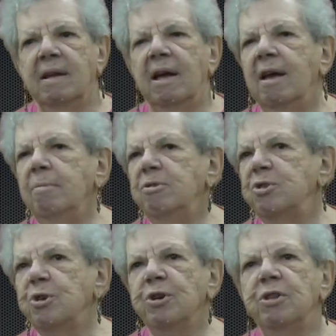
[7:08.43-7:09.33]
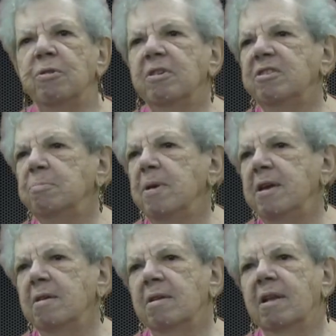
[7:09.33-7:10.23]
I'm sure there was
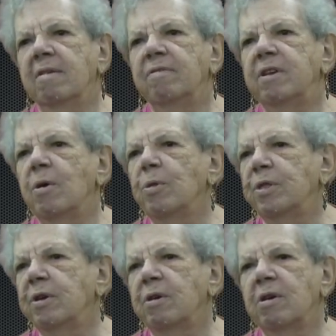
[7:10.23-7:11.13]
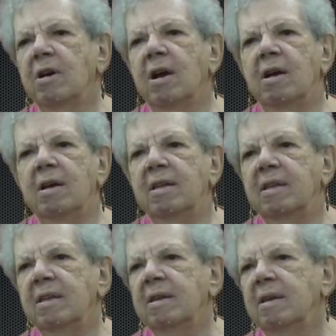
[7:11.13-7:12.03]
mail left out
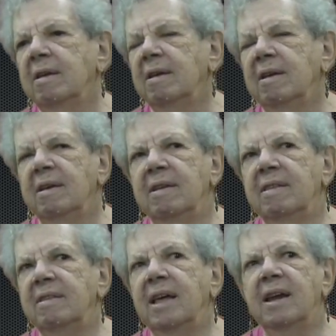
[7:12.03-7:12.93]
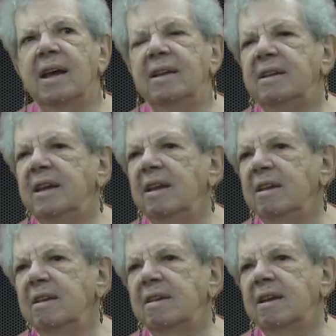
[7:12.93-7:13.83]
there that I
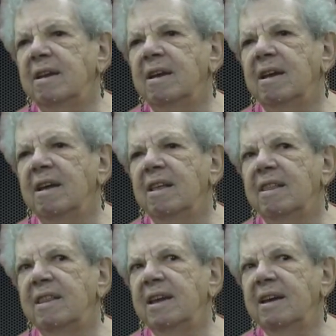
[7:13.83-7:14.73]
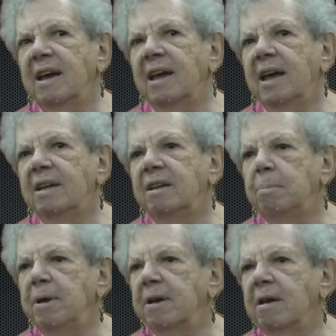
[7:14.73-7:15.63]
didn't think I had to
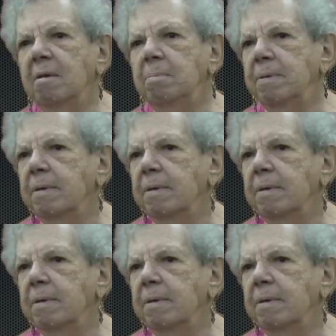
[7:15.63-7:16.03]
pick up.